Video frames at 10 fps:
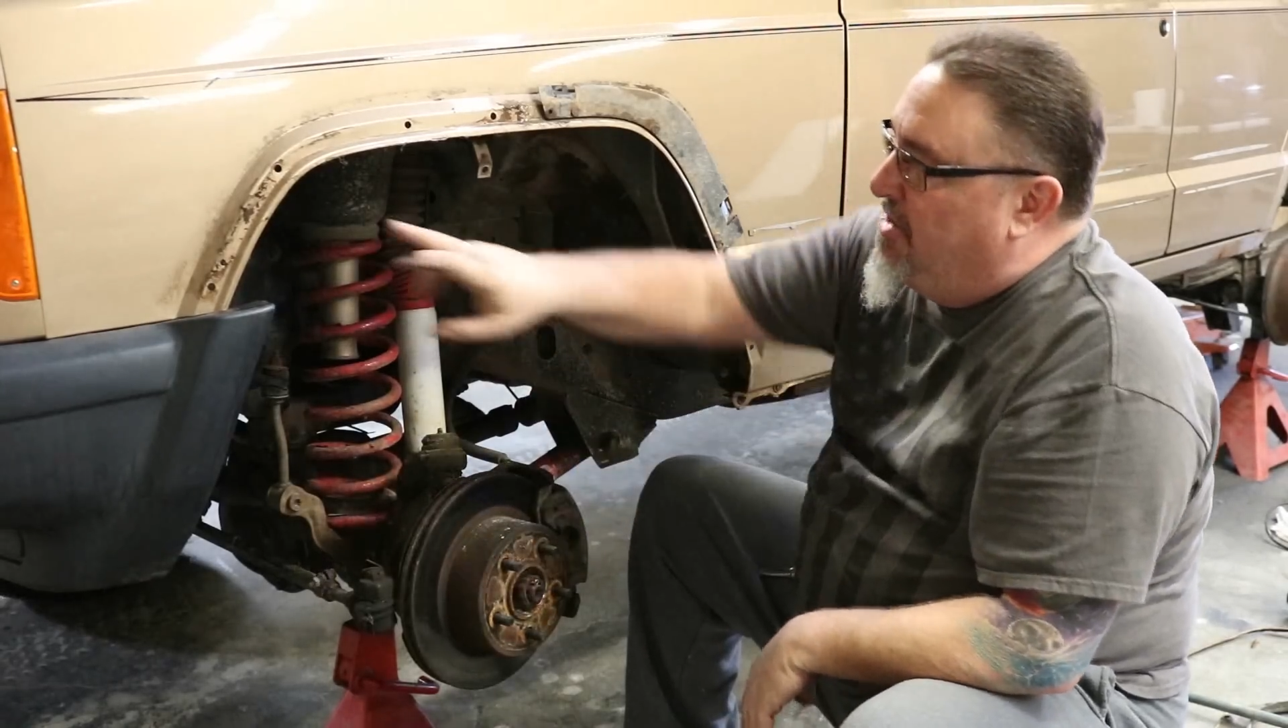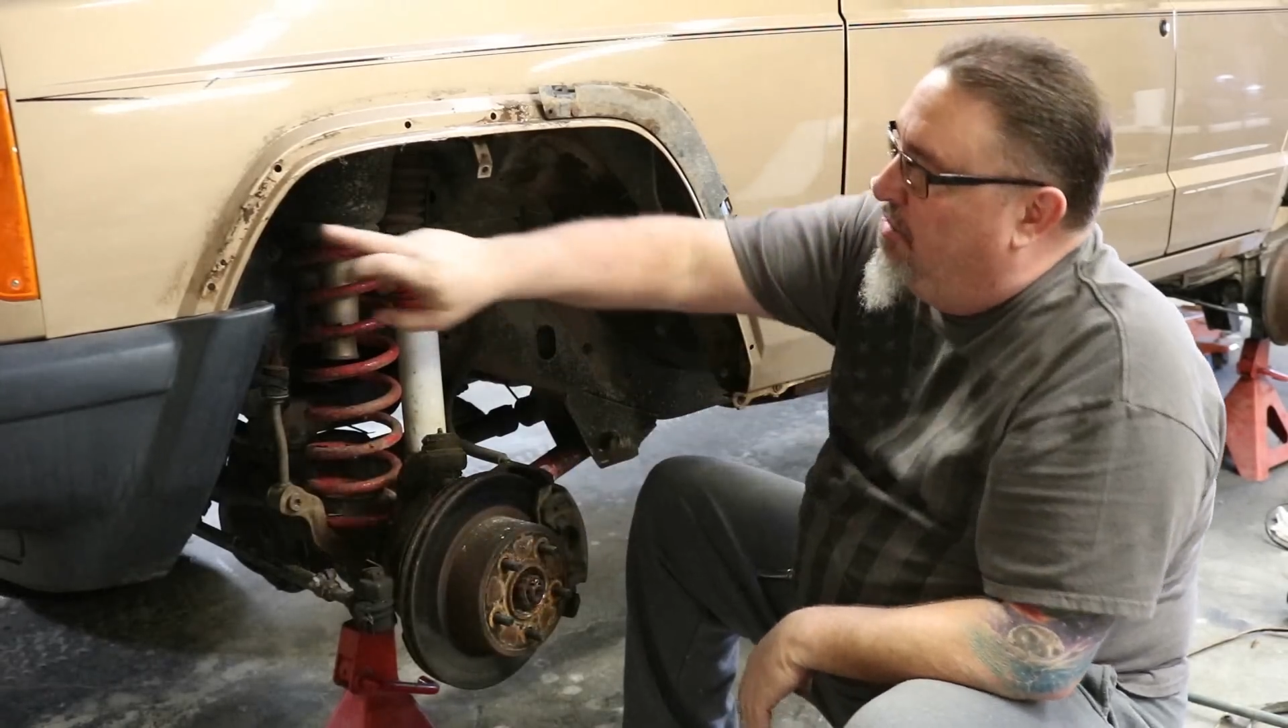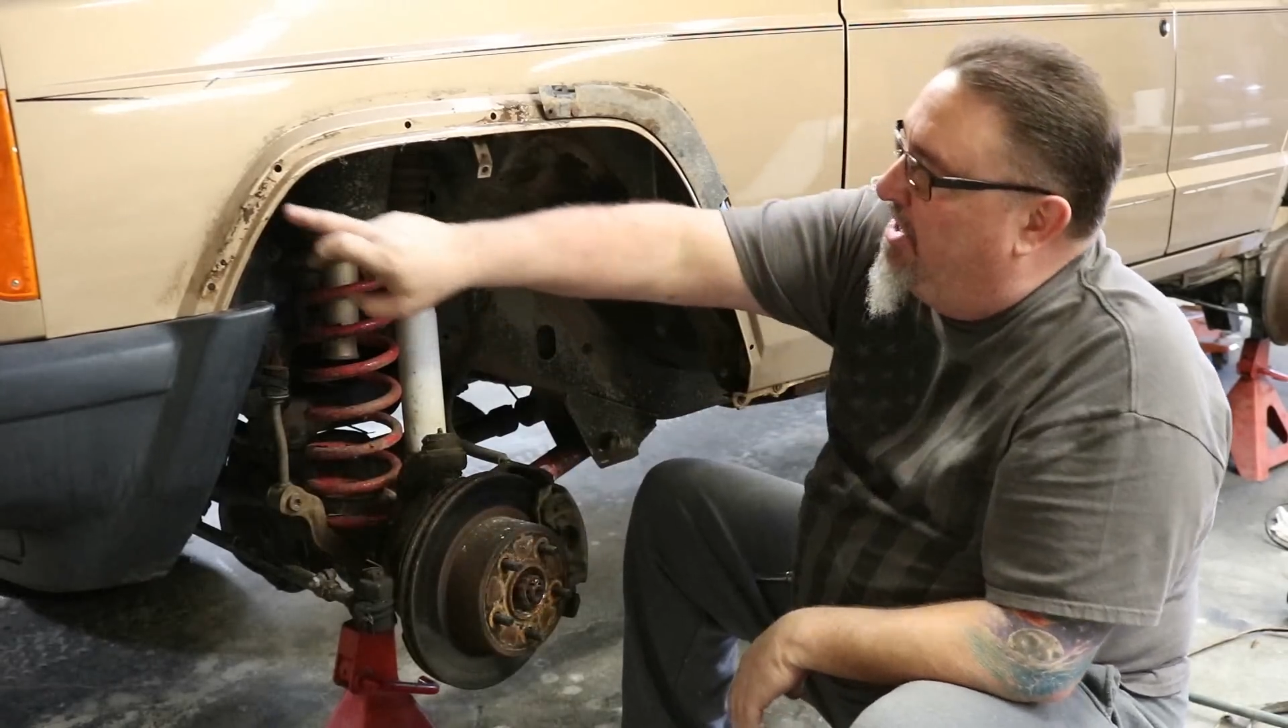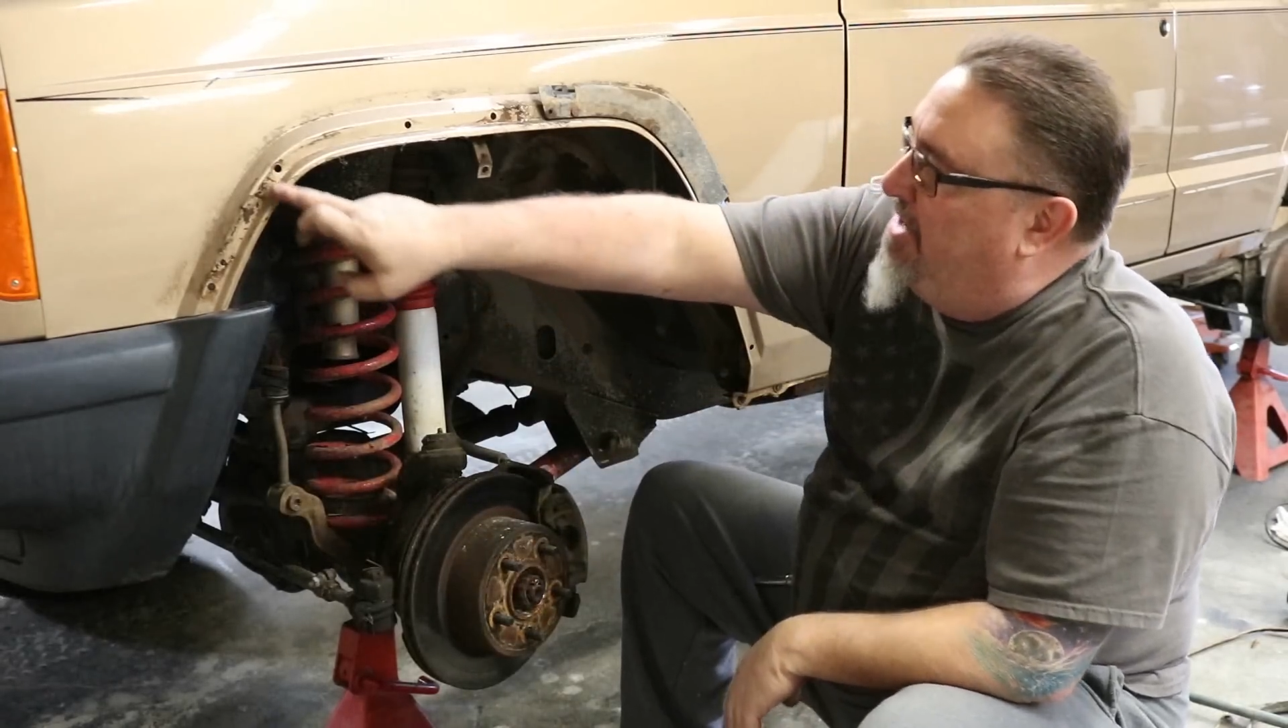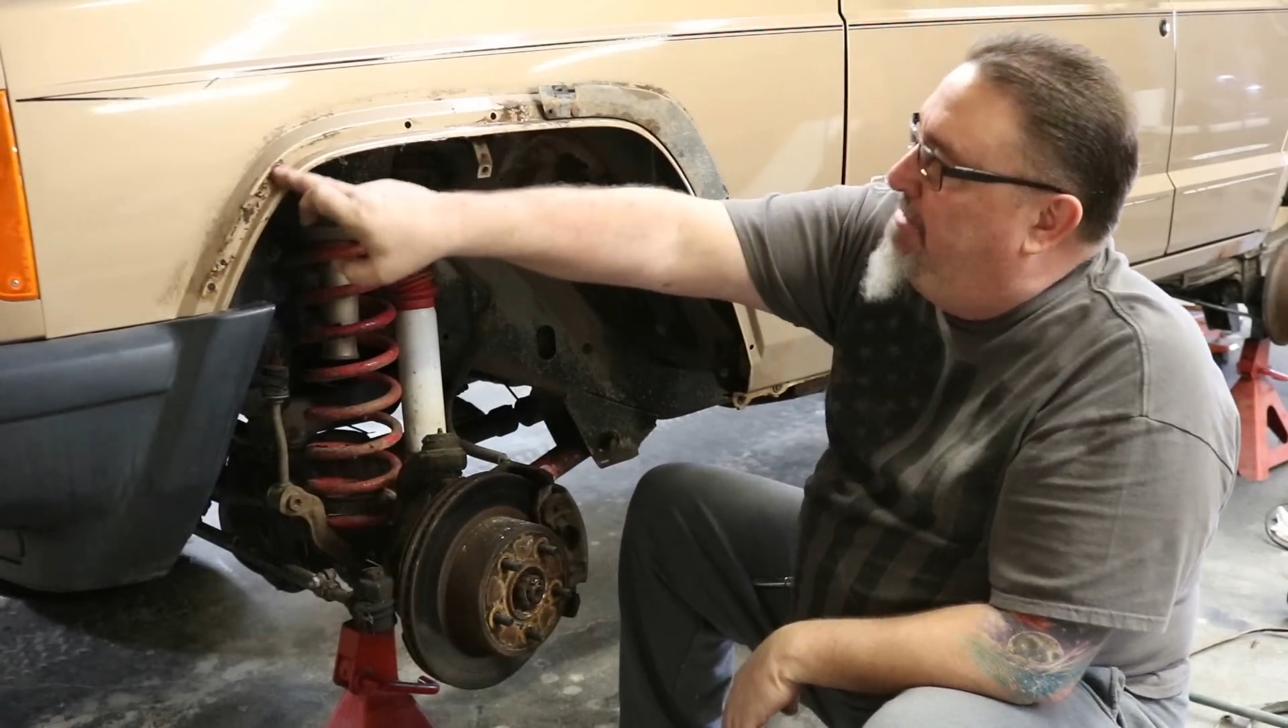
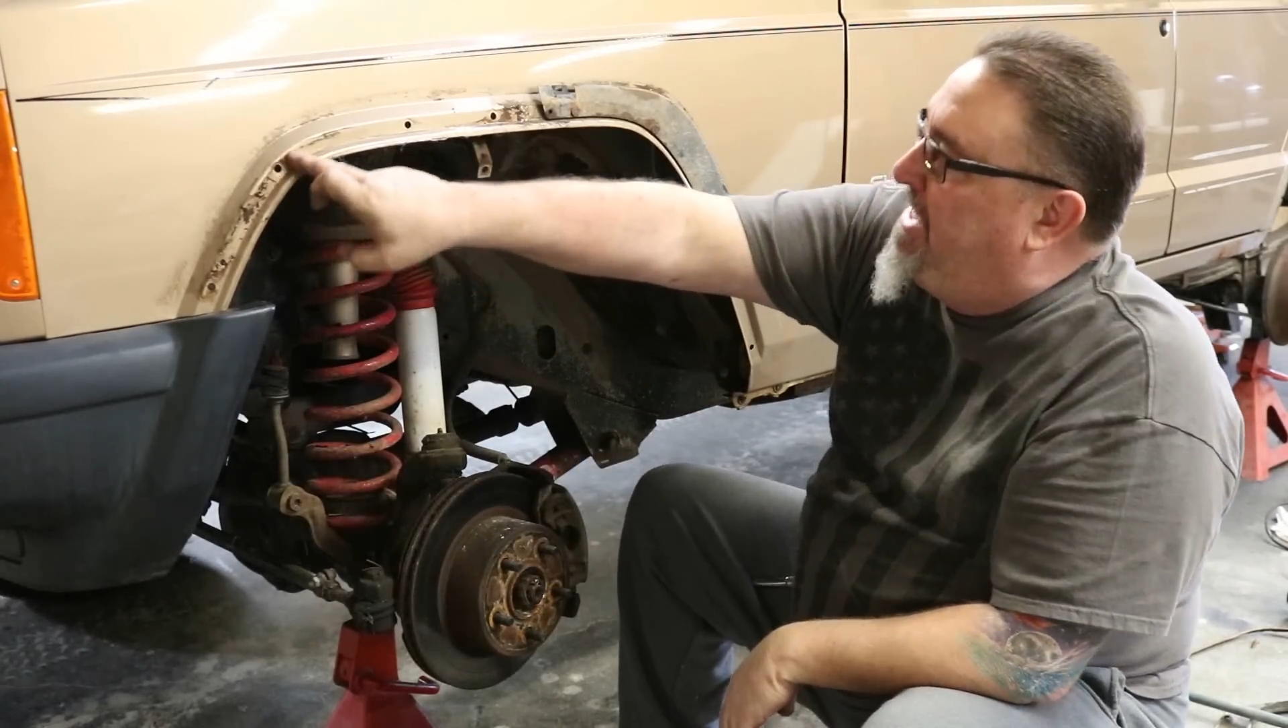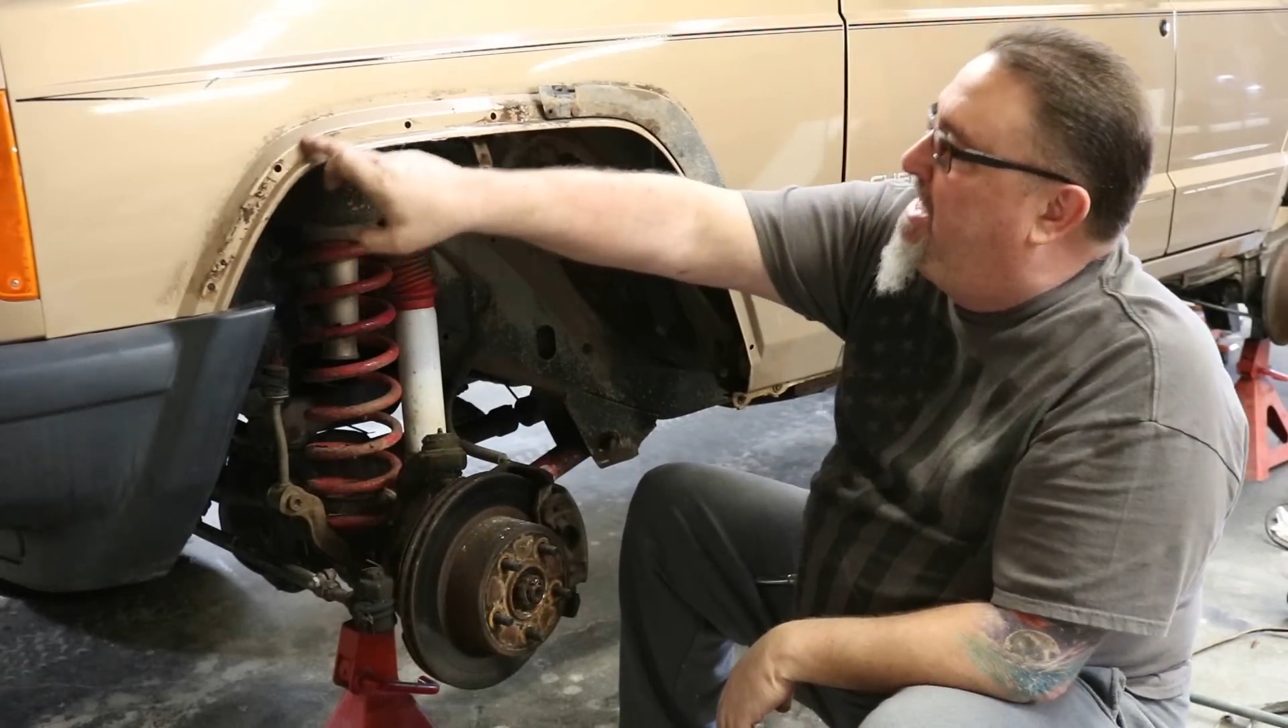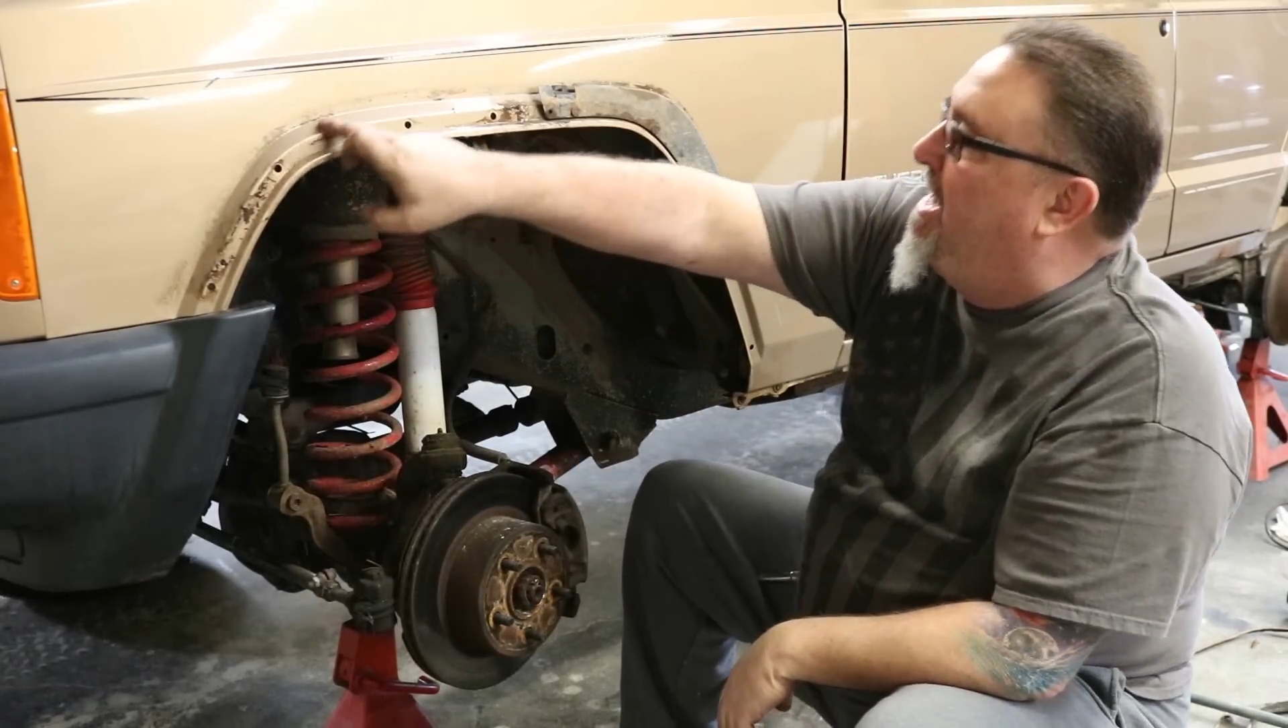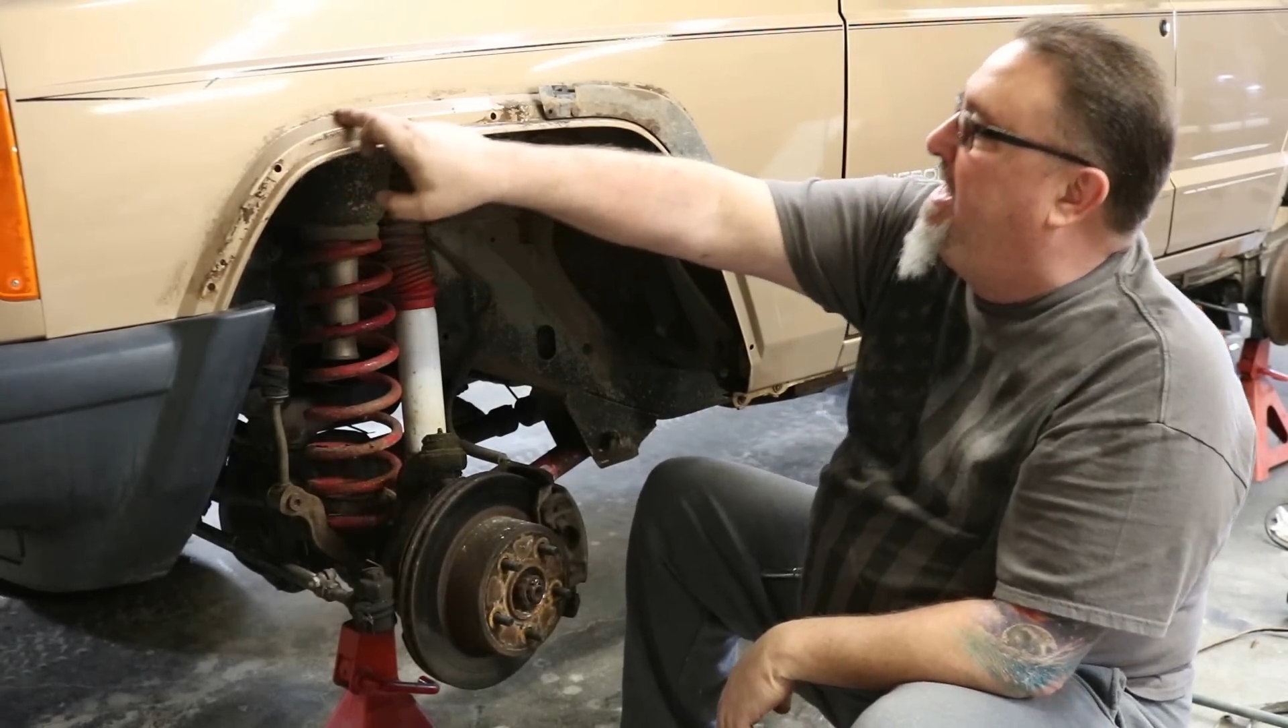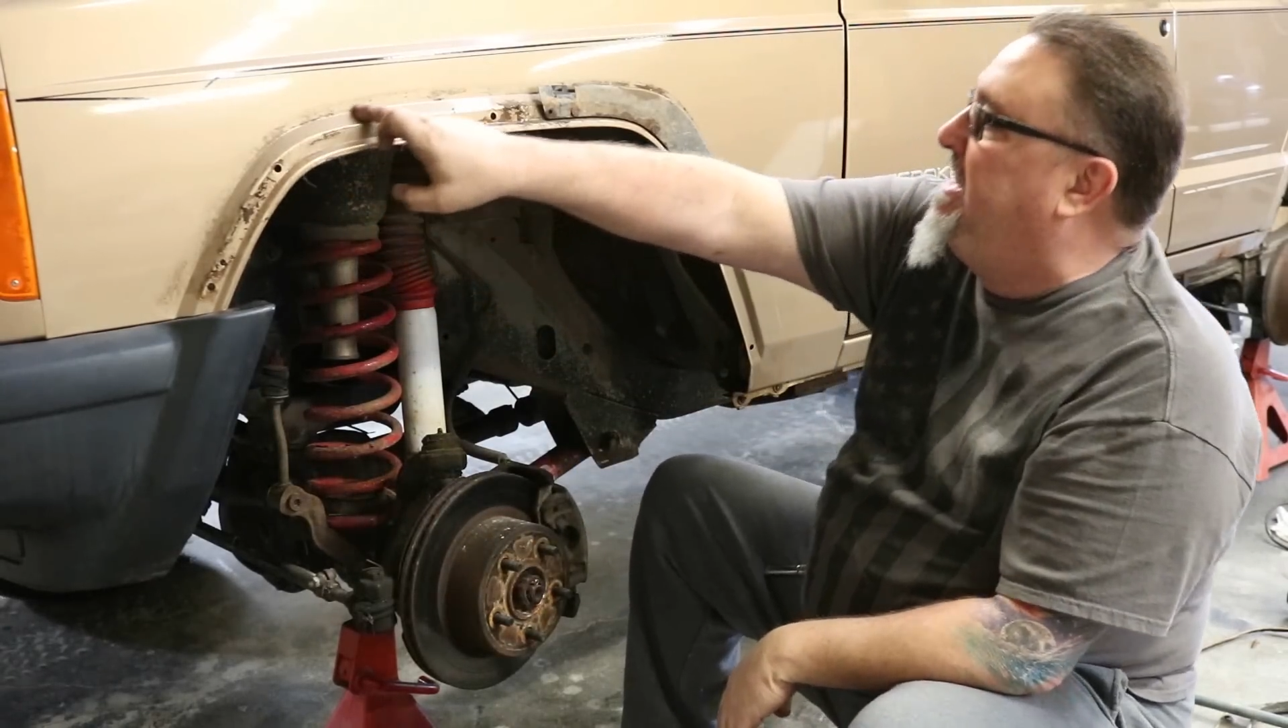We're going to be cutting